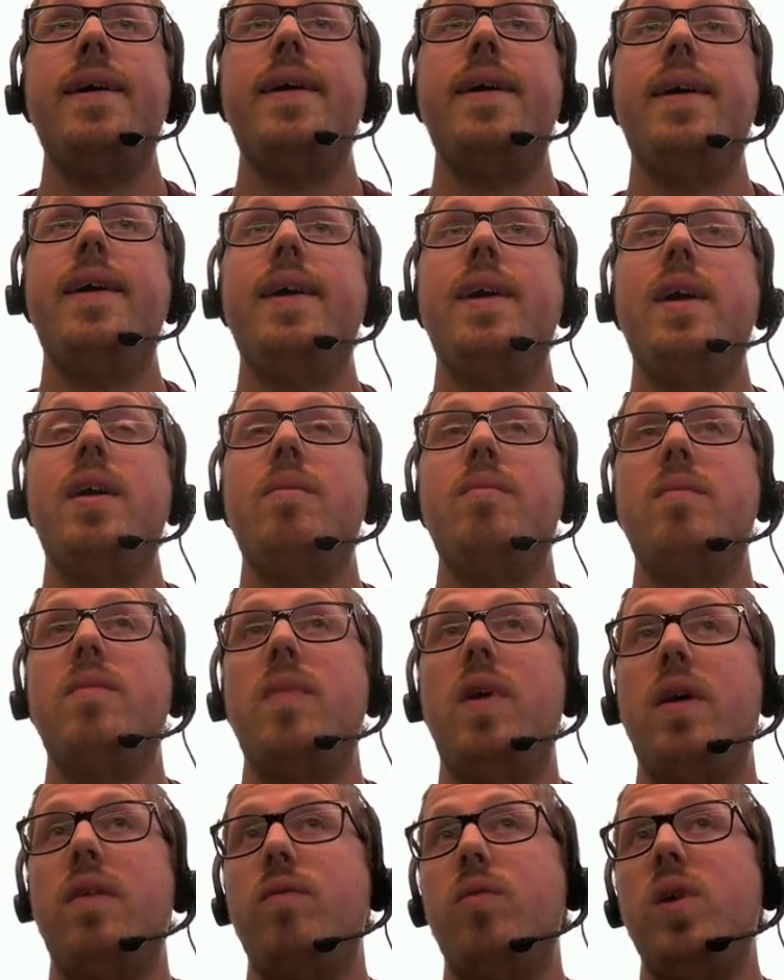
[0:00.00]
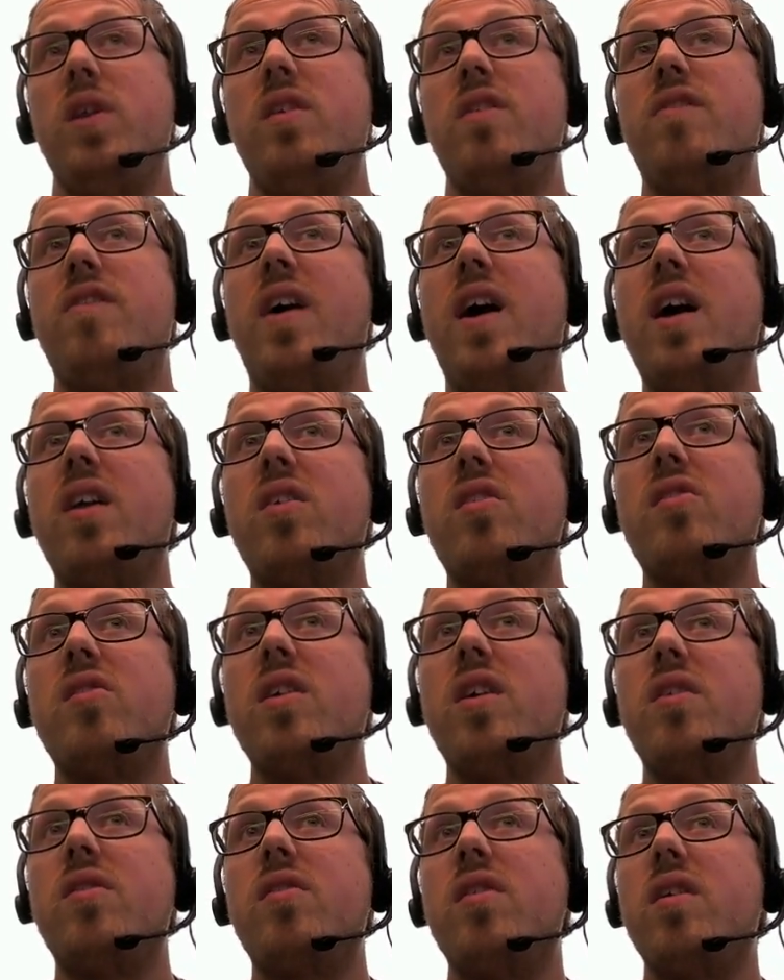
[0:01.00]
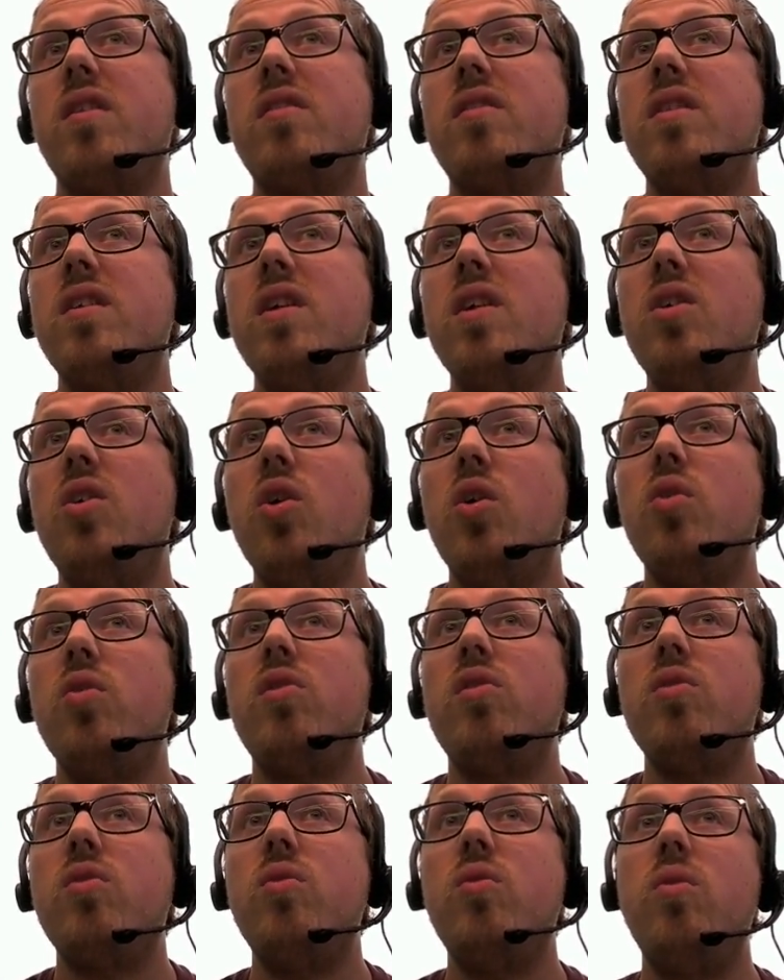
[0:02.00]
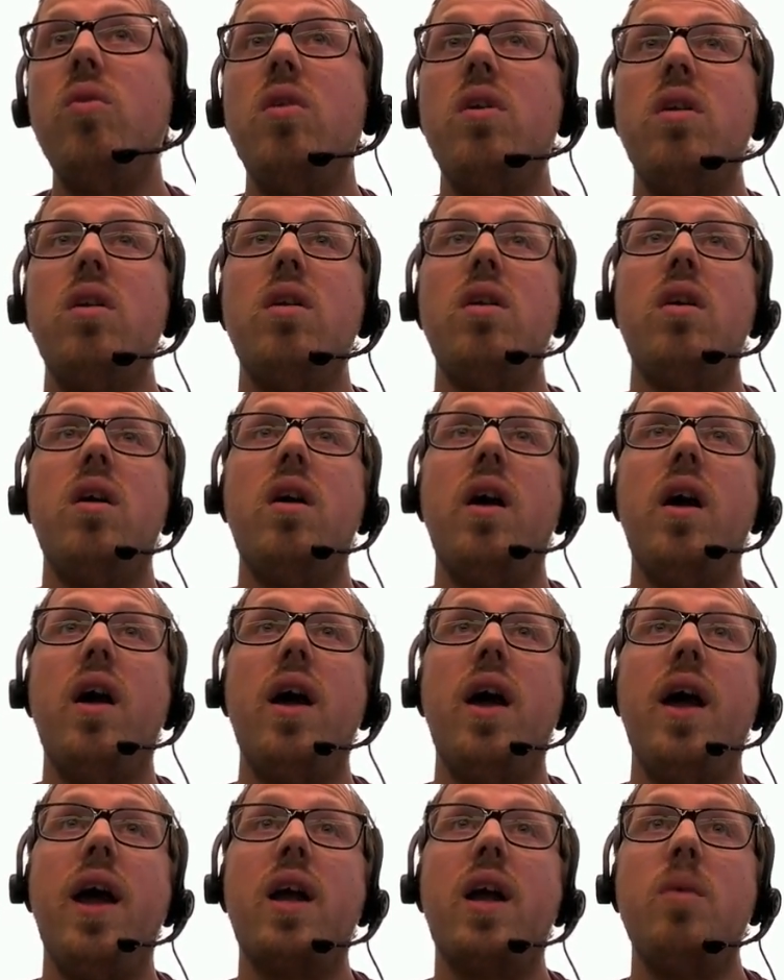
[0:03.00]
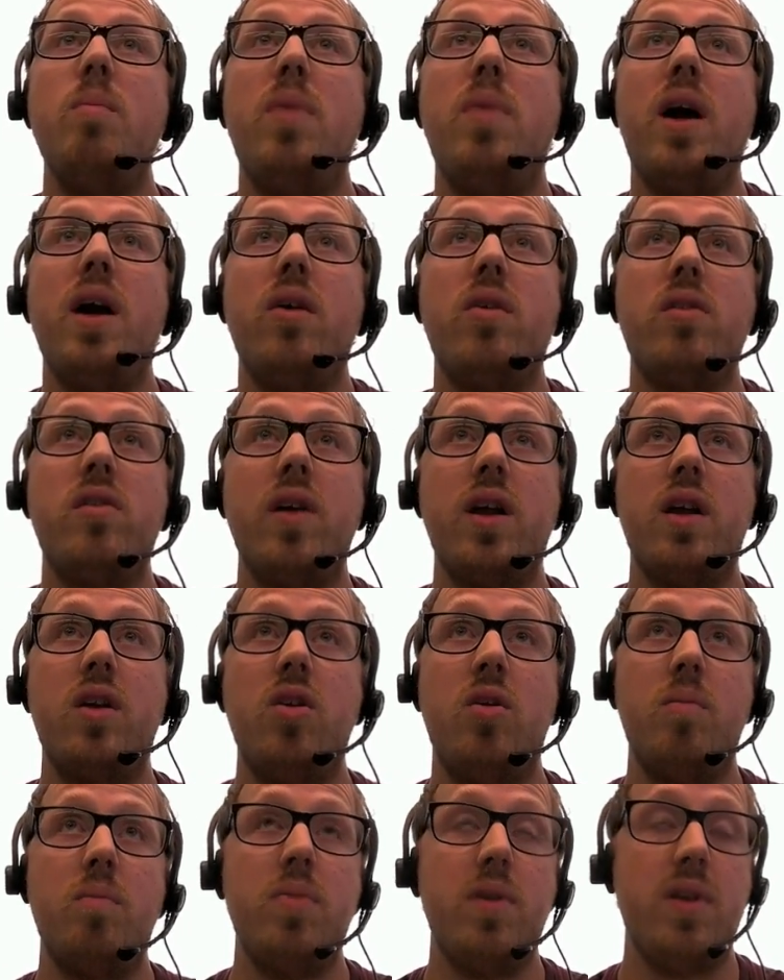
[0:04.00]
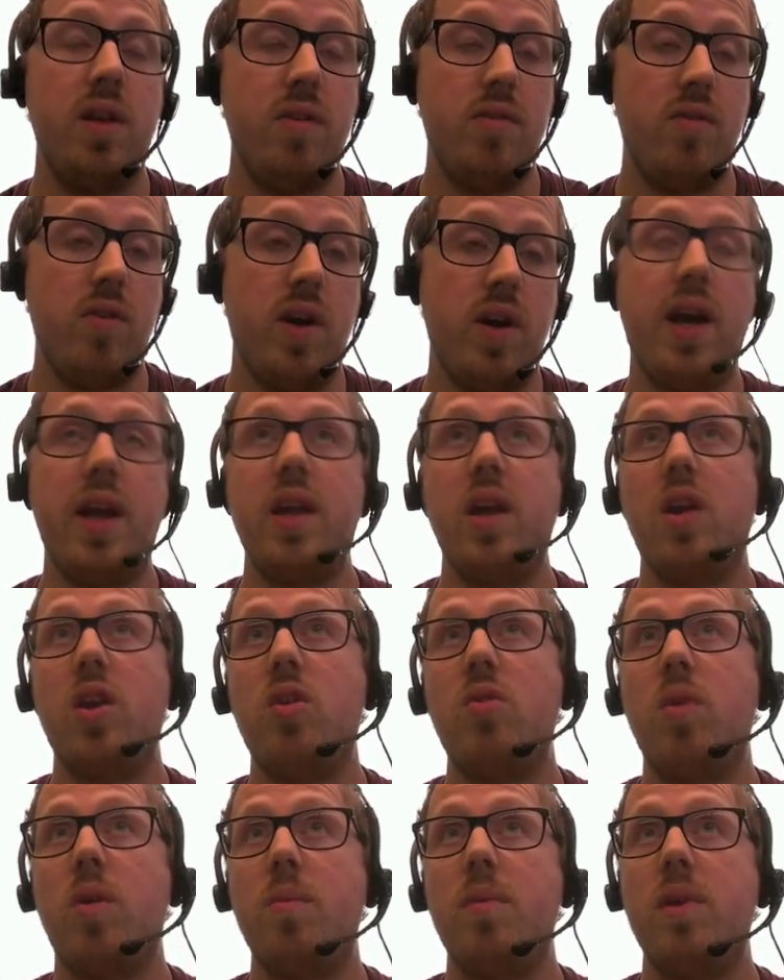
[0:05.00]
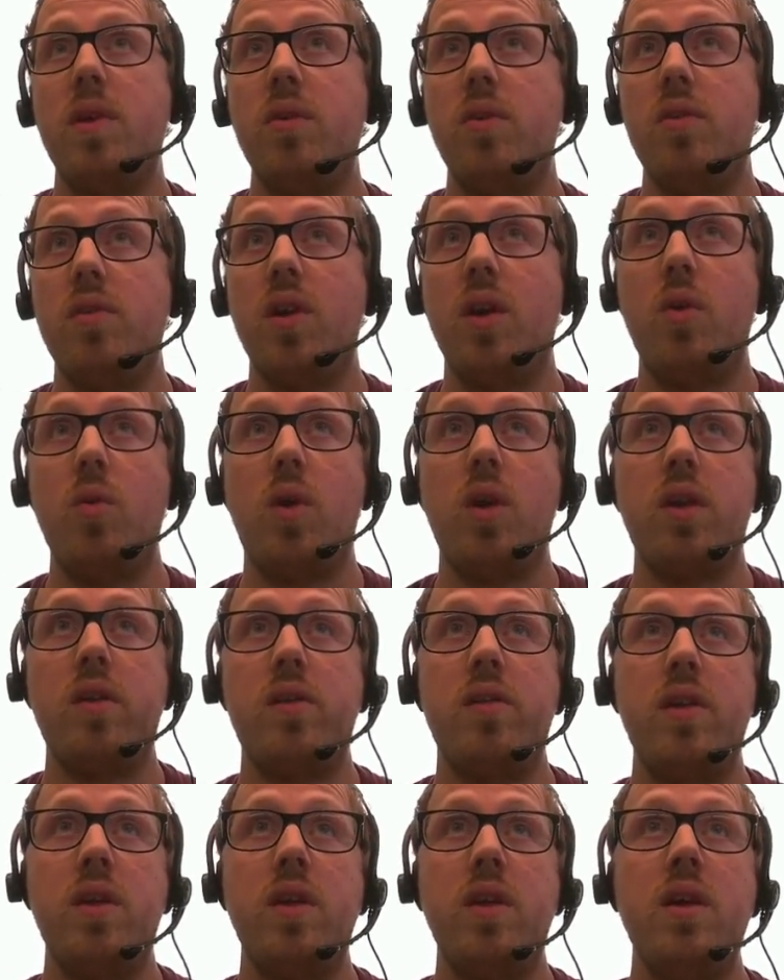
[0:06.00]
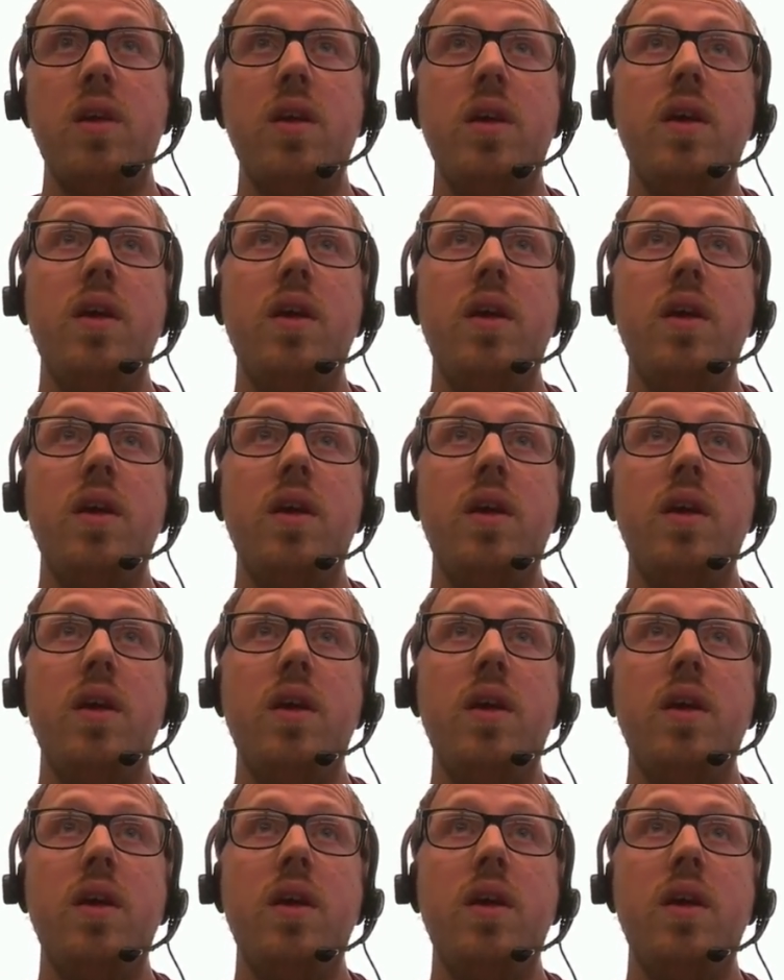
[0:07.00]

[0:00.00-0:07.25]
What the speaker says: And we define ourselves as the go-to ag biotech company for higher crop yield and quality.